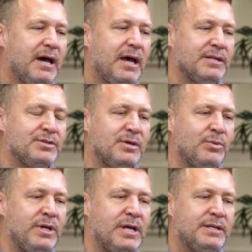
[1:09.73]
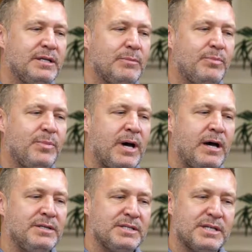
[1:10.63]
And we ended up
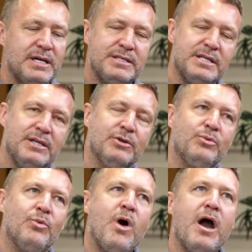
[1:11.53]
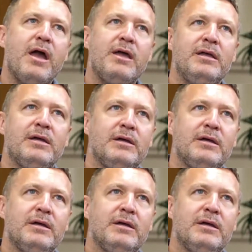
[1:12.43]
discussing, why